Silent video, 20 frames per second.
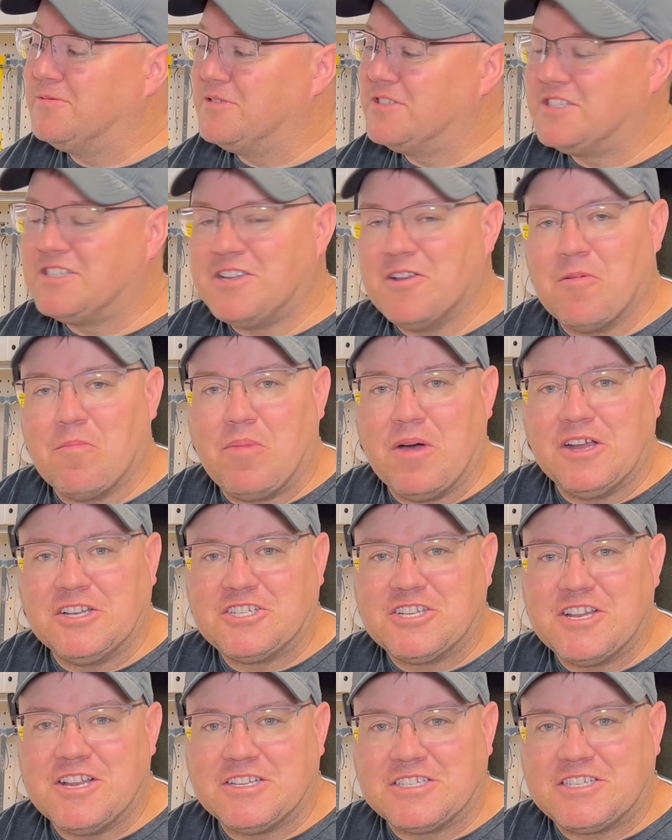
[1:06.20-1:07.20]
was still
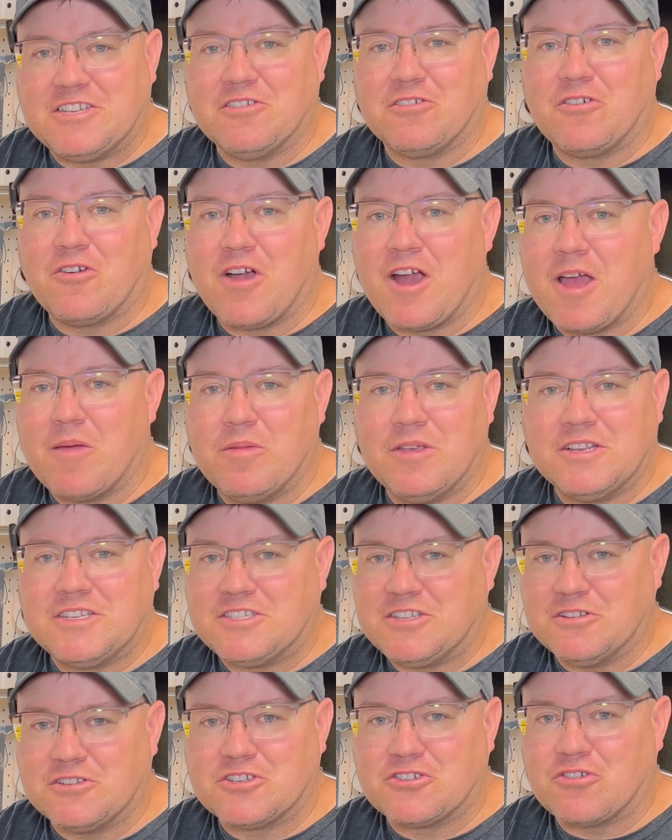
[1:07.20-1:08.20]
punching it, still grabby,
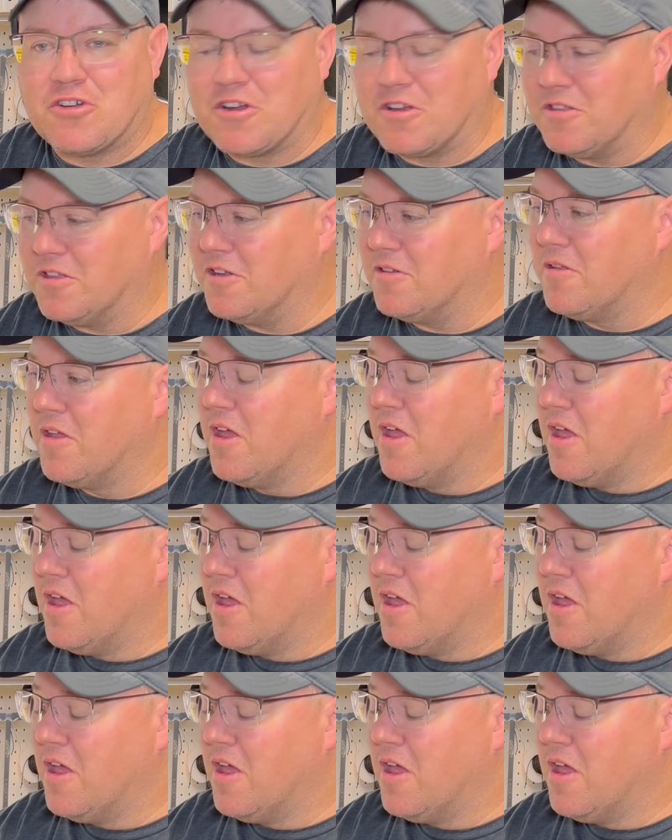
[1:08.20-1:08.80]
still struggling.